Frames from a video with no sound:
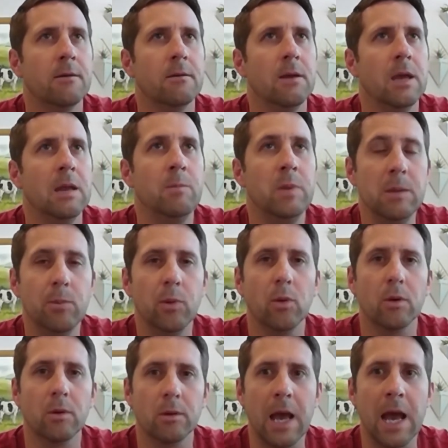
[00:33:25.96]
And people
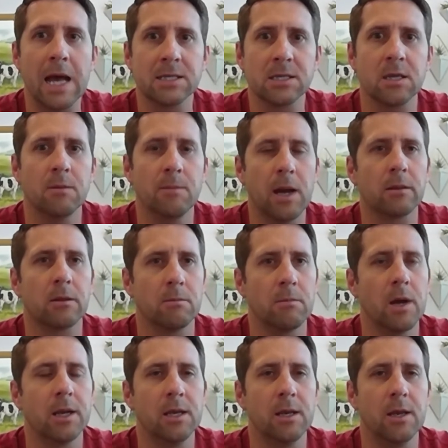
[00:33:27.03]
are asking about their
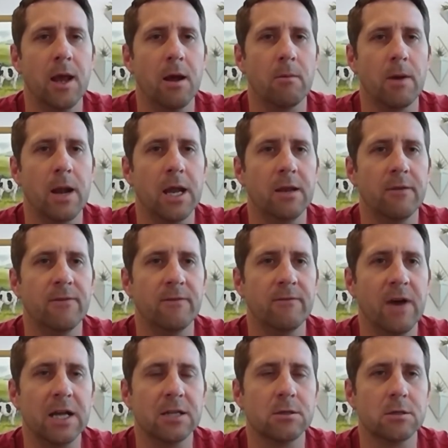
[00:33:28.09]
money now, right? If
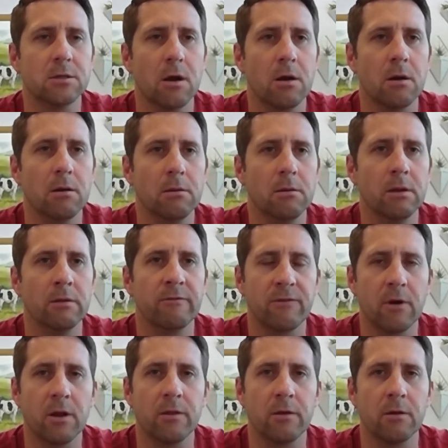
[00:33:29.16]
advisors aren't in
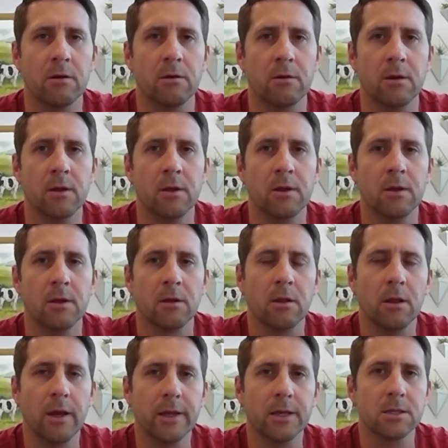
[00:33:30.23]
front of their
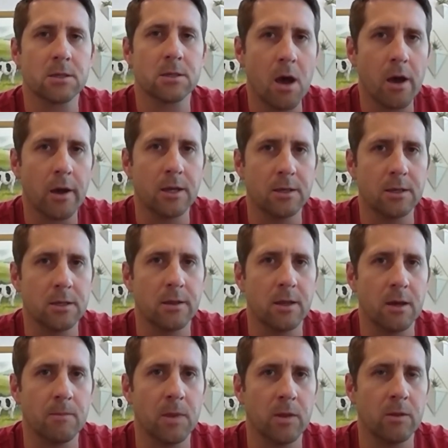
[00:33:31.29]
clients talking to
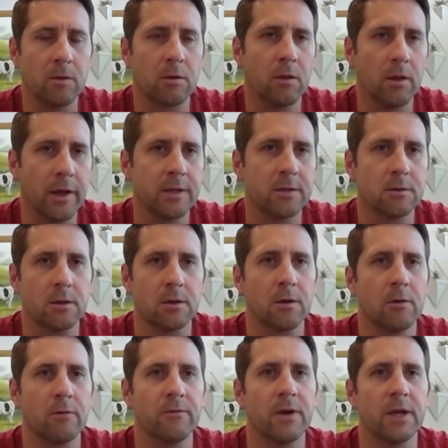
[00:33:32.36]
them, then their clients are going to
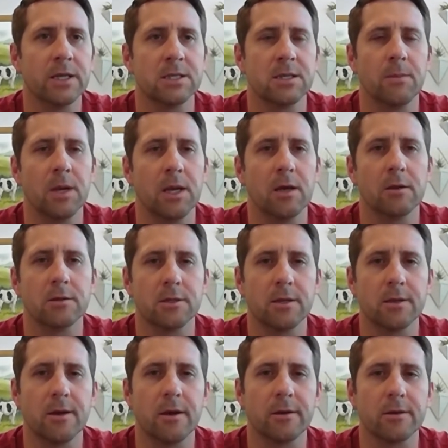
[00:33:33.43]
go find somebody else
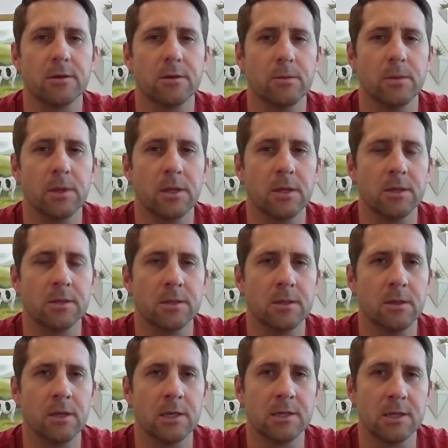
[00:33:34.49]
to talk to,
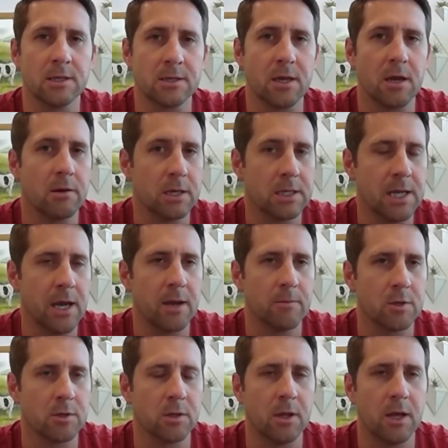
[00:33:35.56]
because it's a scary time.
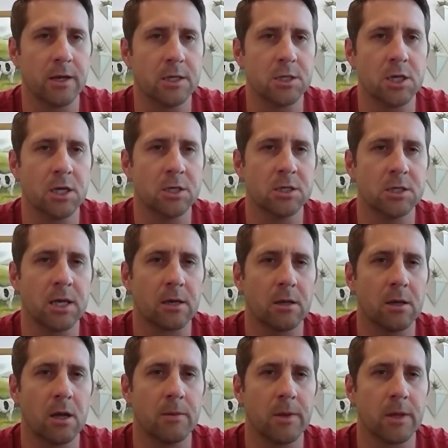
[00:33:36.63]
There's a lot of changes
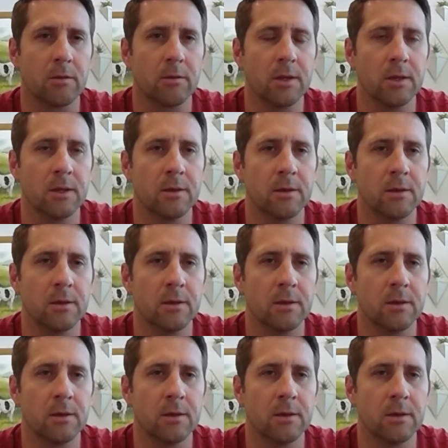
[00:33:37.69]
economically, and